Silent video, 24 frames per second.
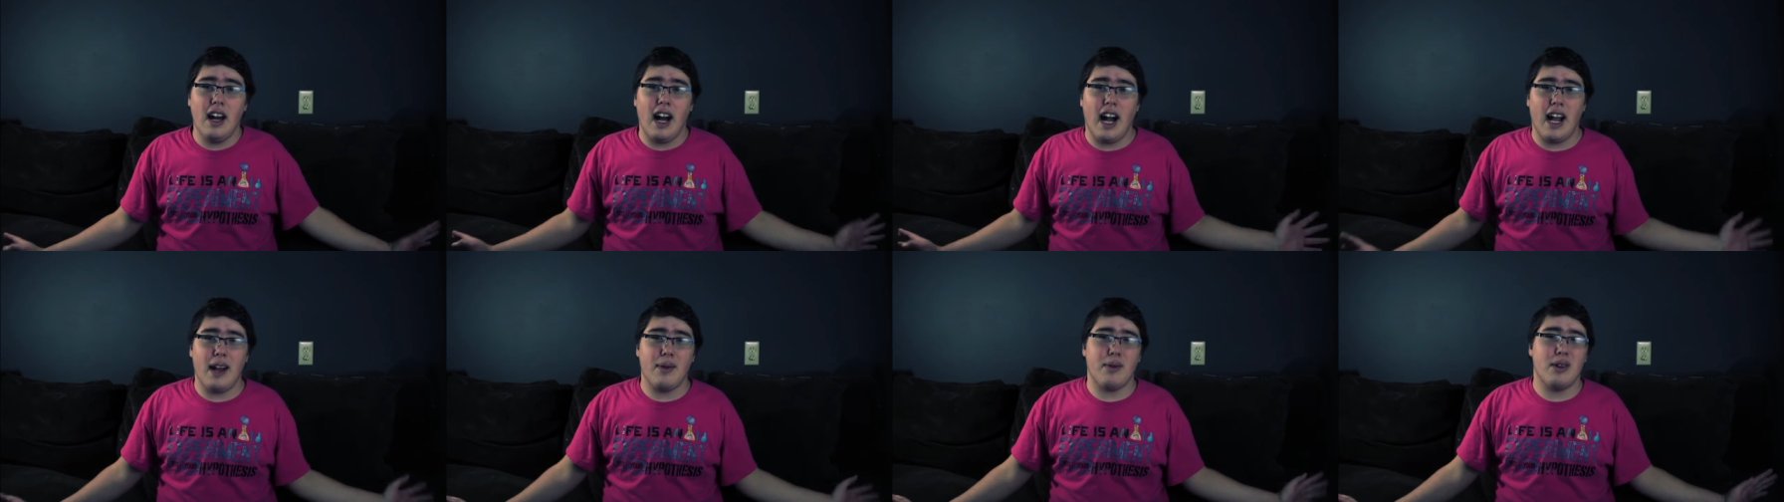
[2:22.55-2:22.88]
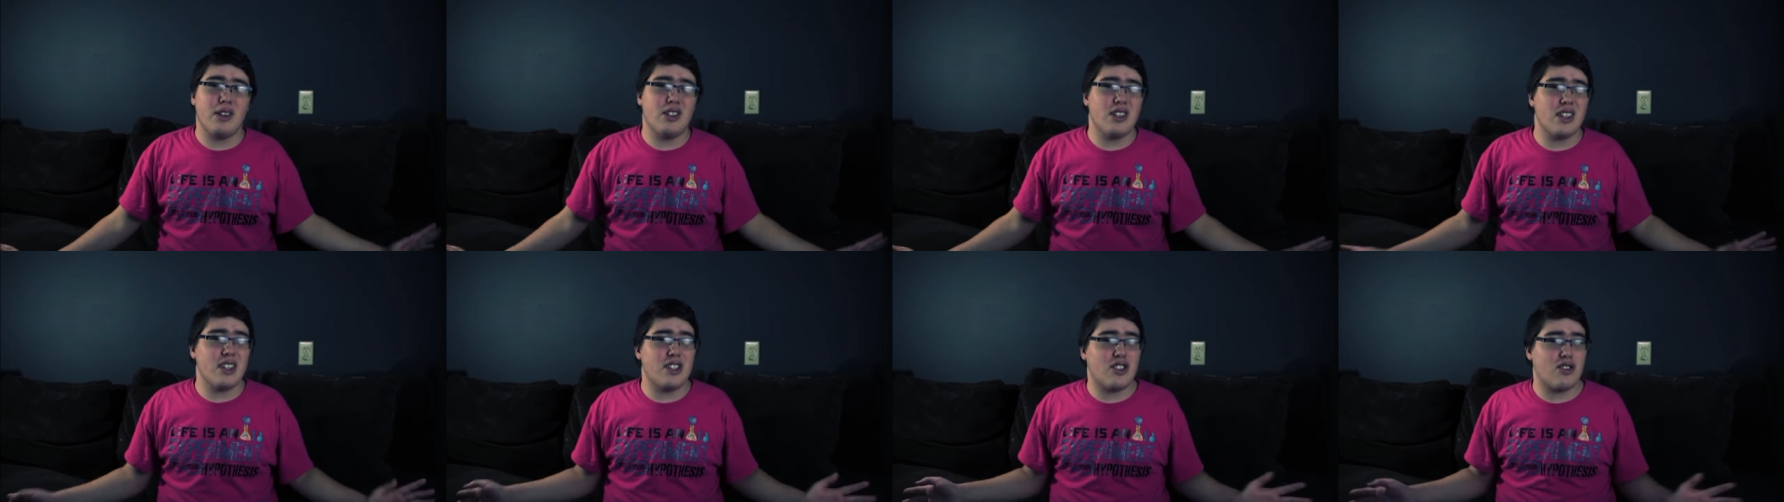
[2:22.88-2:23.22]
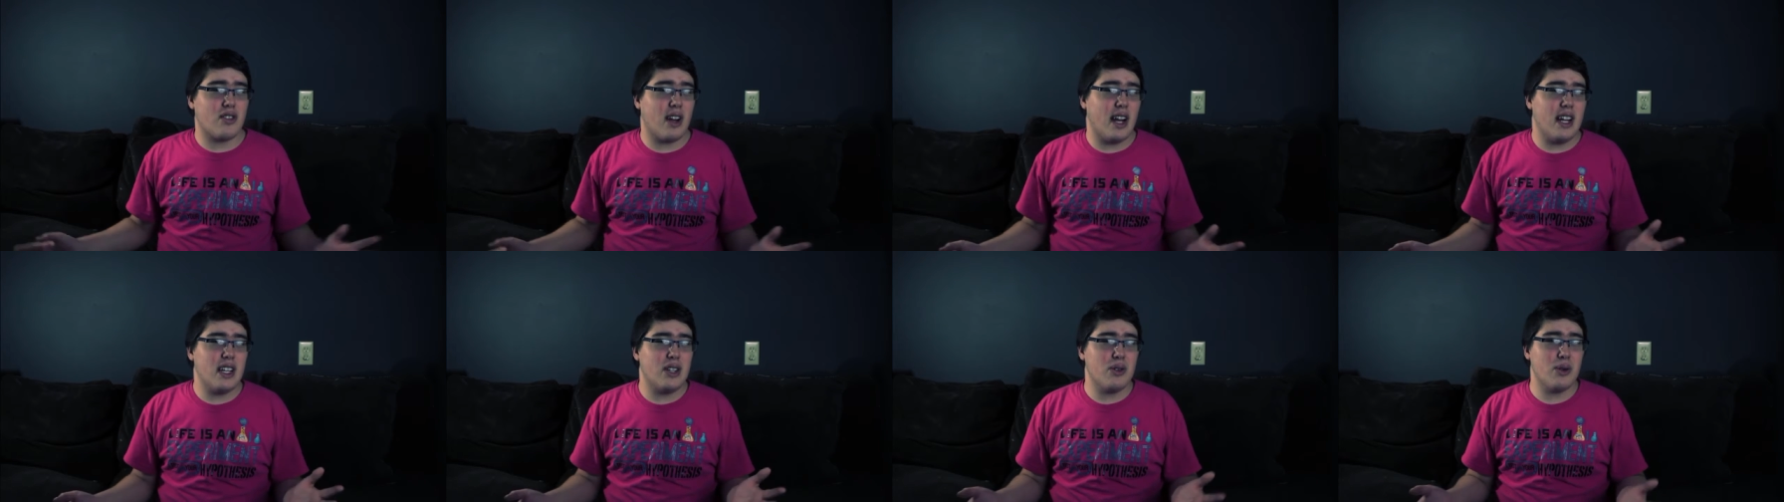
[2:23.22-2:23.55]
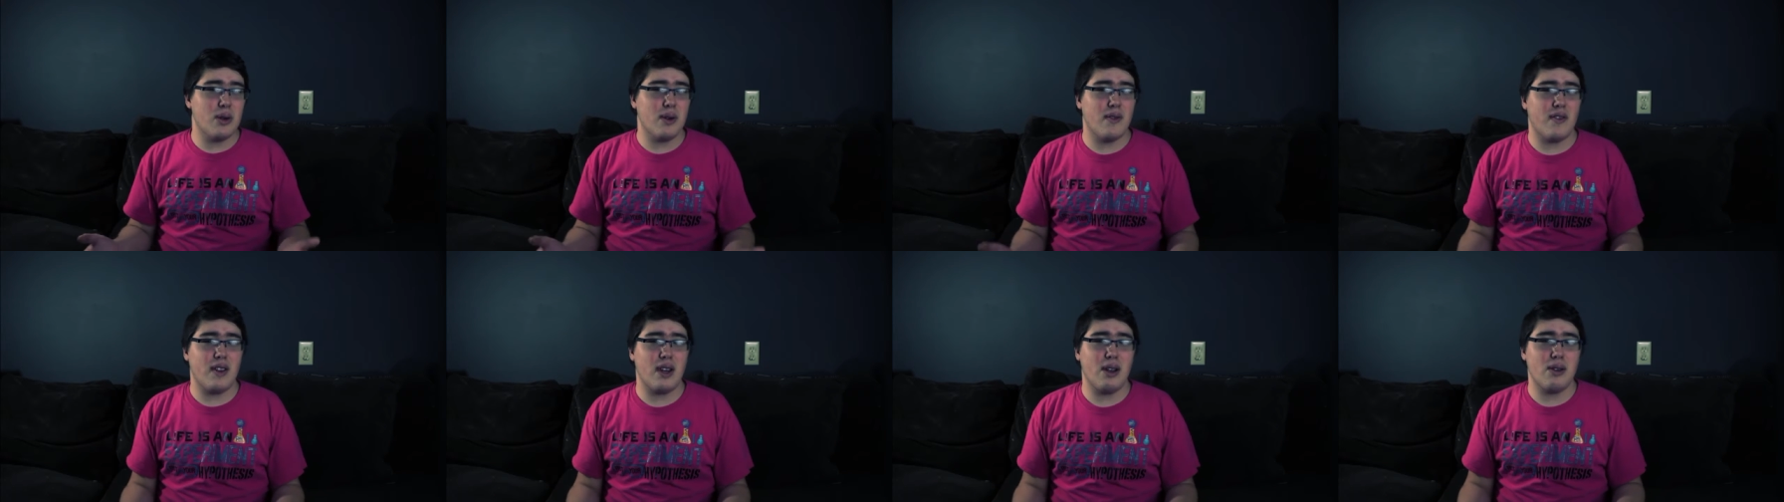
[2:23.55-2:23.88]
I originally tried
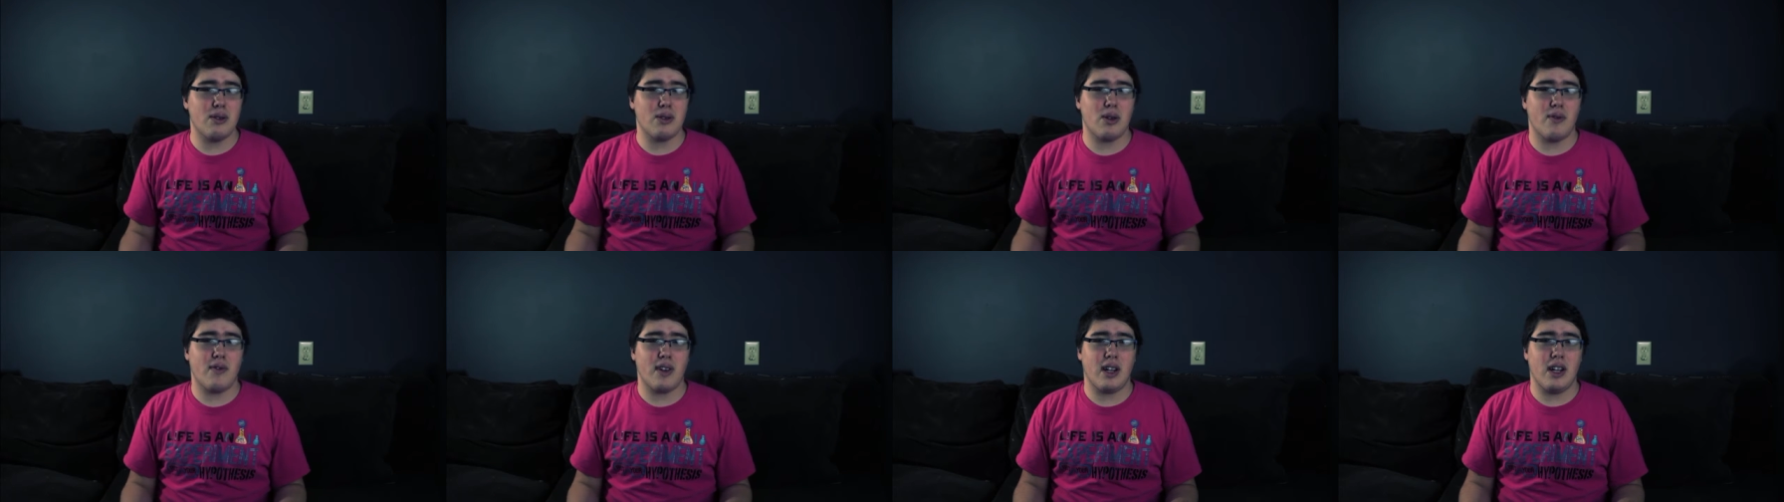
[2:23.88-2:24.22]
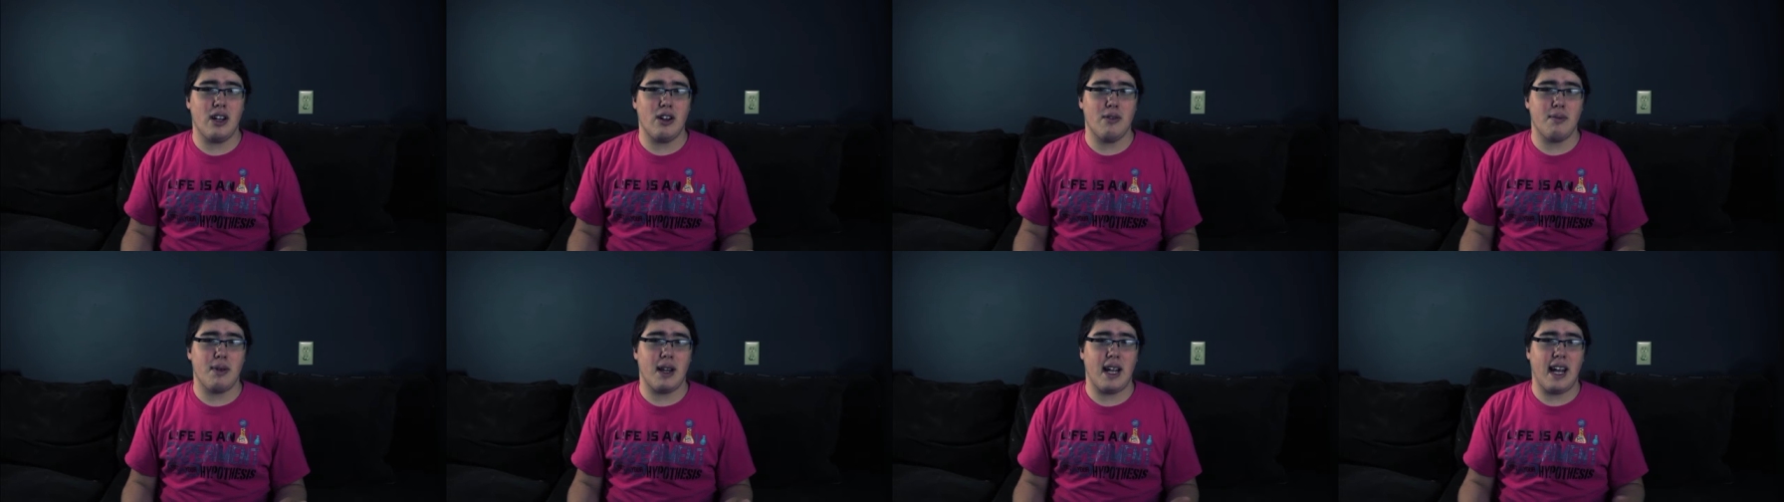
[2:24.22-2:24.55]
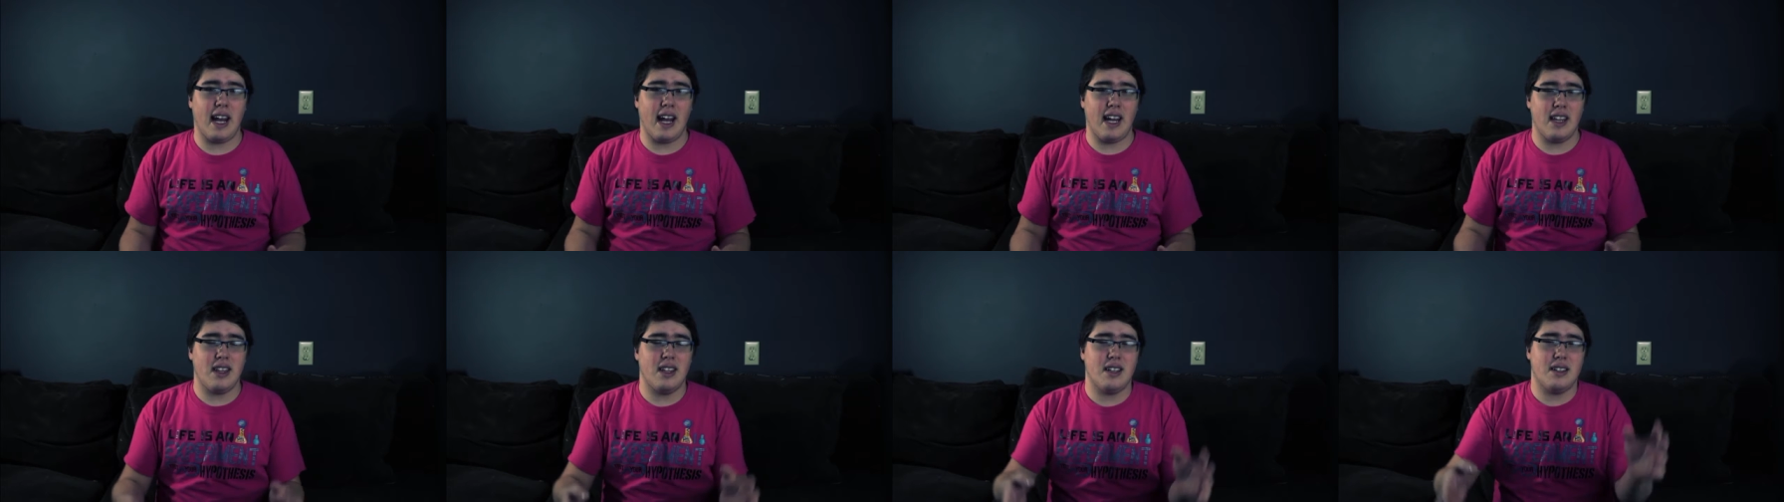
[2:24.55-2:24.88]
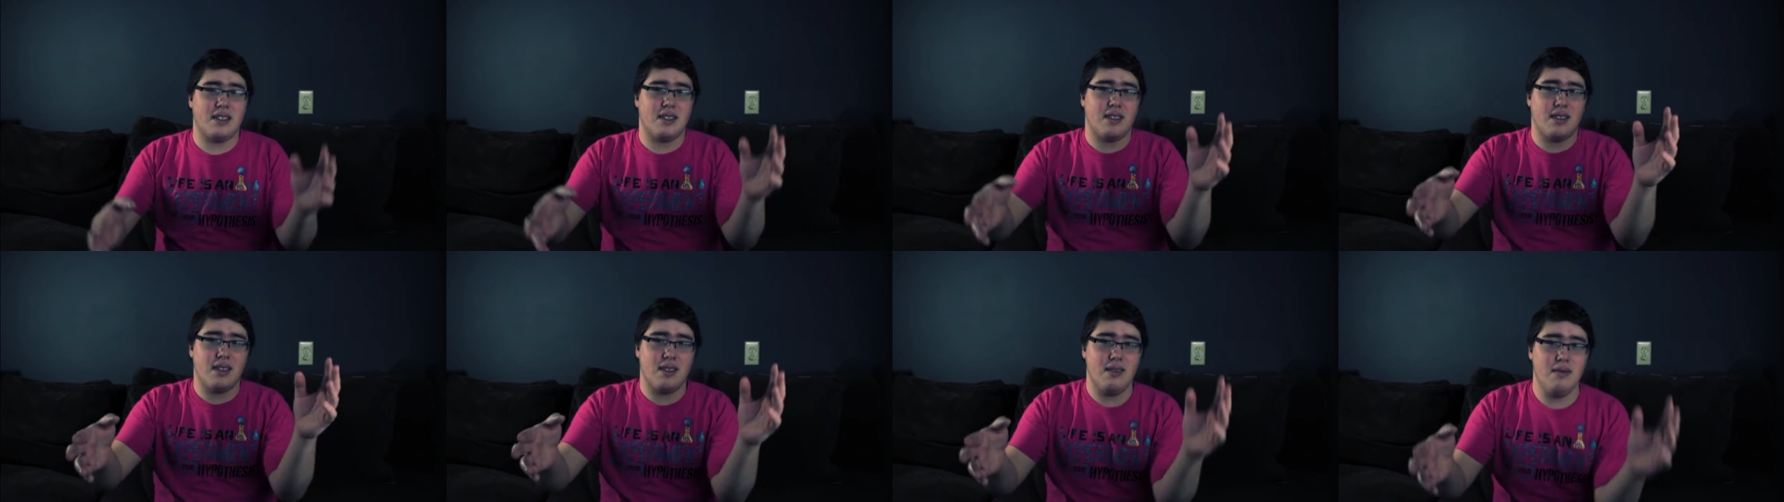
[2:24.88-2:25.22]
doing videos over here, but I had
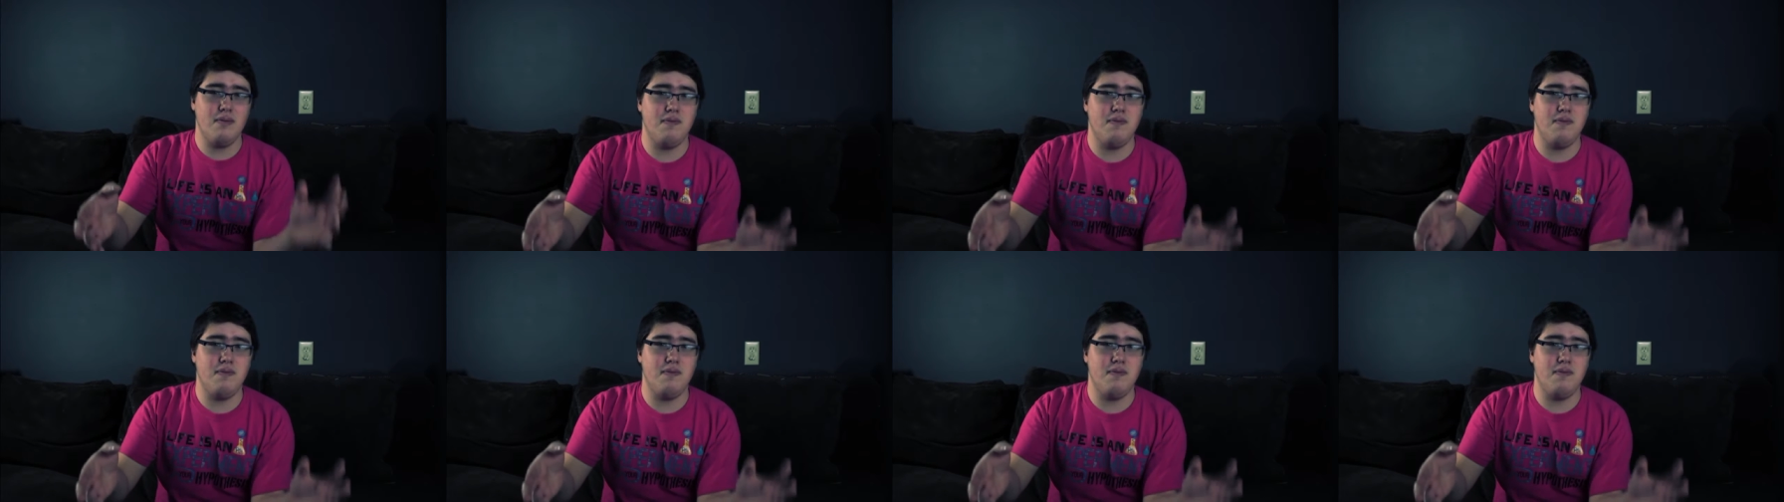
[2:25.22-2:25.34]
this